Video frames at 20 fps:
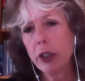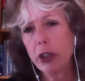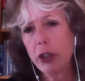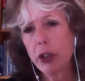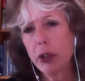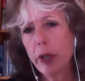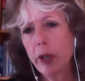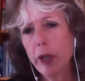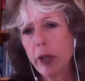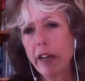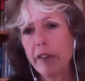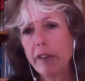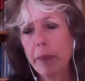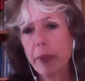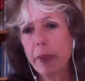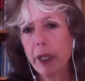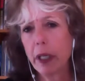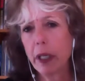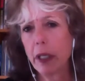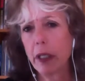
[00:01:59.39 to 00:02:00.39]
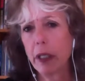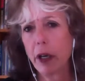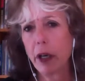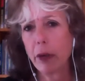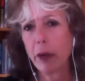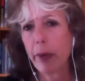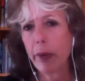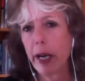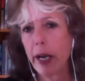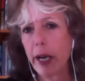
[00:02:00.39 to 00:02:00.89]
And you have been
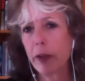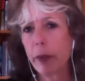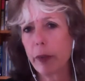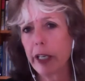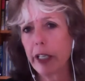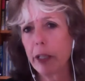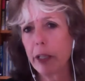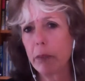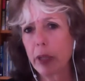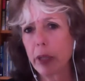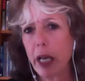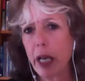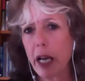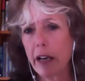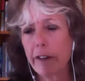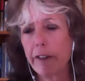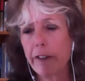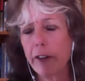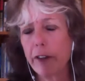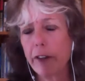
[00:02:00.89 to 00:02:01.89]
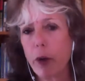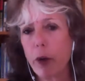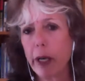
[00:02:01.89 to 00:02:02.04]
around the writing block for quite a